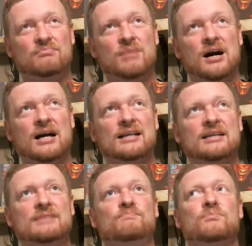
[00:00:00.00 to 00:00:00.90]

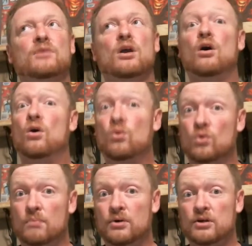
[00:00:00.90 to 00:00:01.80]
my
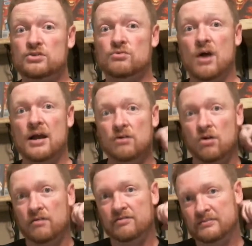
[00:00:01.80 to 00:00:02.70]
older books right
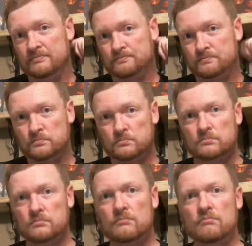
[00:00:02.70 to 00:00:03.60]
off
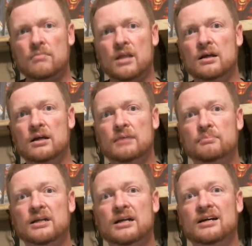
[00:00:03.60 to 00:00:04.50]

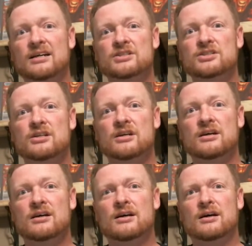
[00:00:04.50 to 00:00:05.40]
because
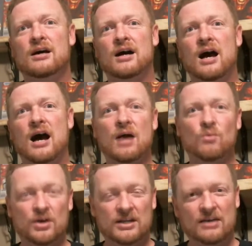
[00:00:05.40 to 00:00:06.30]
I
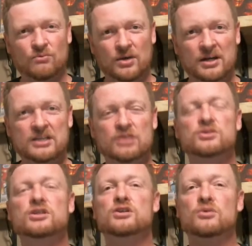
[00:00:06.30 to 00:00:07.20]
want to get really
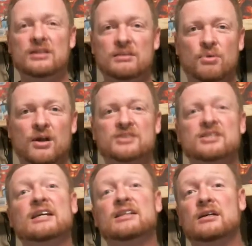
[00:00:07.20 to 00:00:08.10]
used to doing the
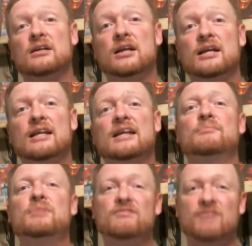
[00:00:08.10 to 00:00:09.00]
pressing and the cleaning
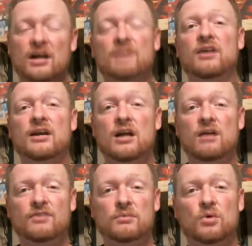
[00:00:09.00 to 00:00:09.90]
and be very, very
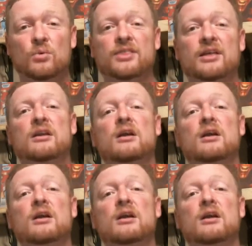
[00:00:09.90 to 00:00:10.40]
comfortable with it